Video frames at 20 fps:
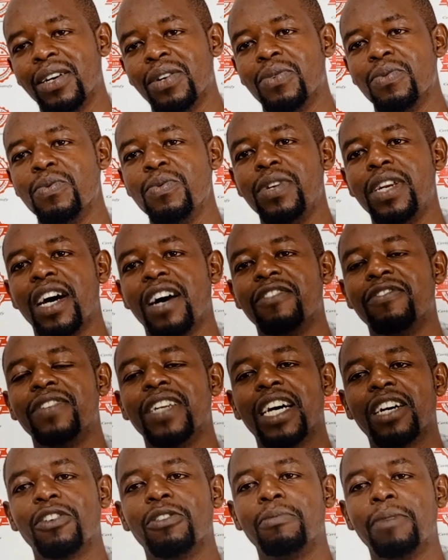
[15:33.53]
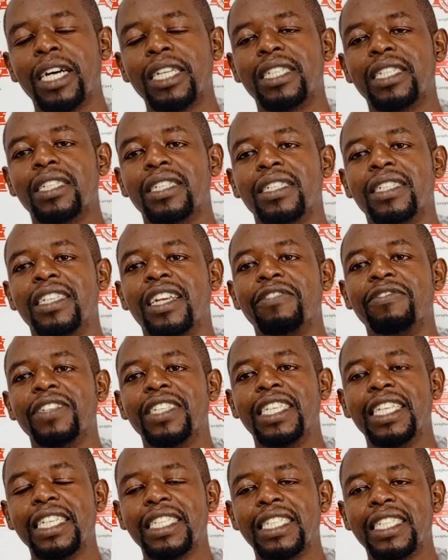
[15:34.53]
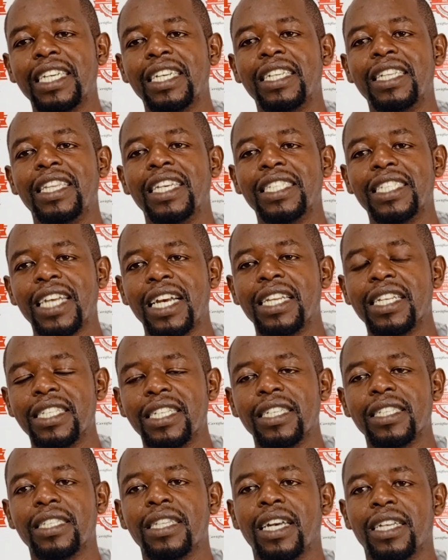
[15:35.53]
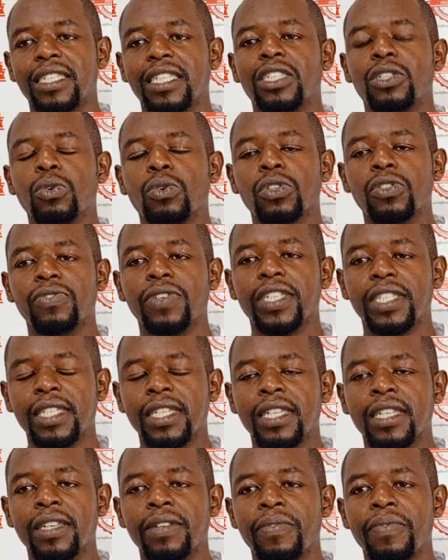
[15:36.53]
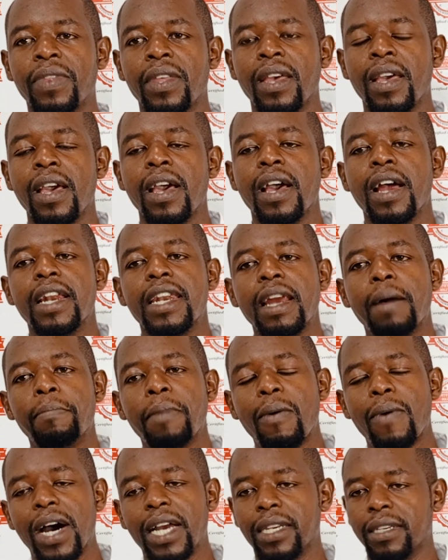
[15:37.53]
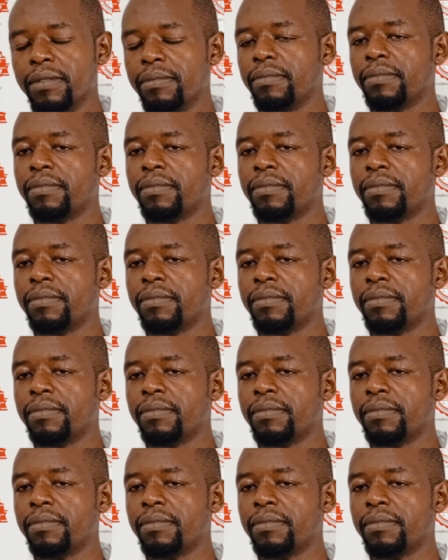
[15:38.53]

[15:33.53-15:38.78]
would have NAKUMATT navigated the challenges that it was facing. Number one,